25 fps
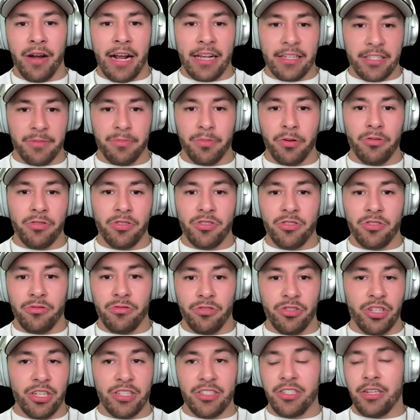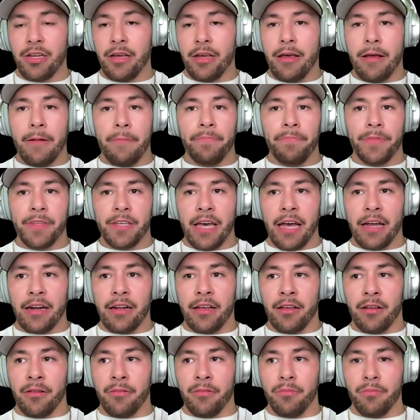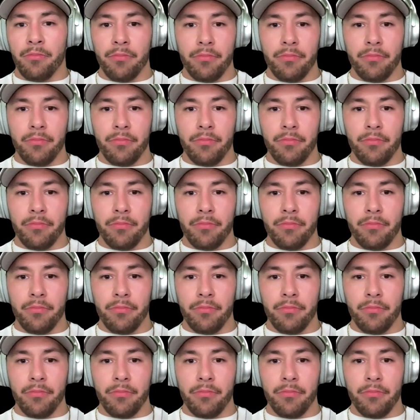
as opposed to just kind of